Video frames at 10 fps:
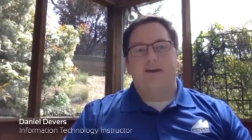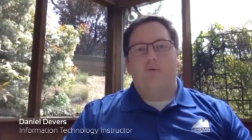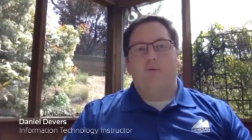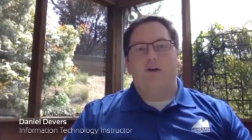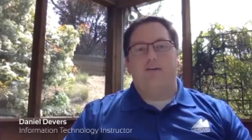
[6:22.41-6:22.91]

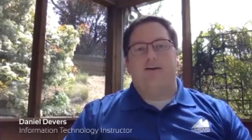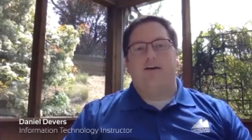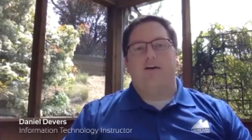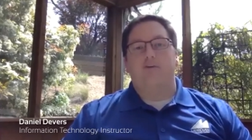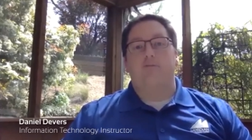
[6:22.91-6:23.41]
what uh,
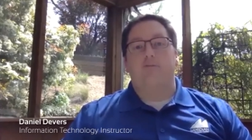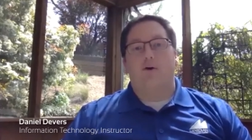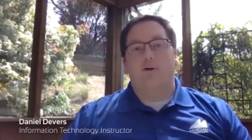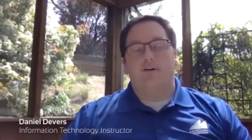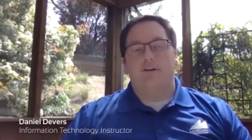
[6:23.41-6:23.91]
you've
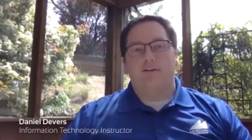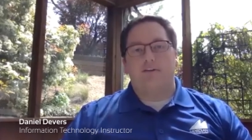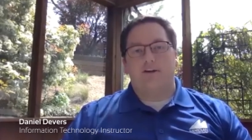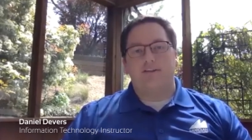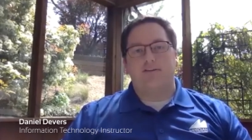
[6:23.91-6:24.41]
learned
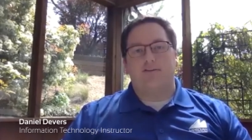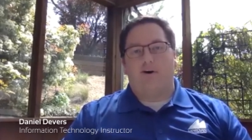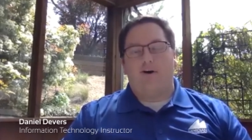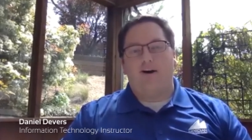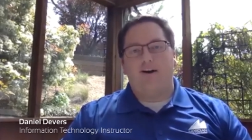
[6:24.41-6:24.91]
thus
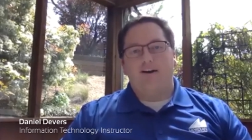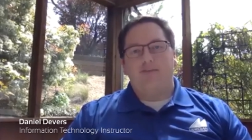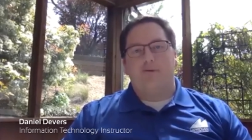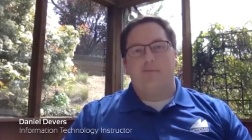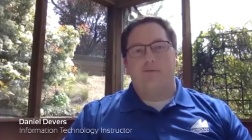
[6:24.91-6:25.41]
far
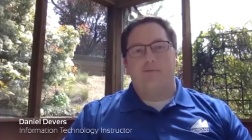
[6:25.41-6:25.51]
from your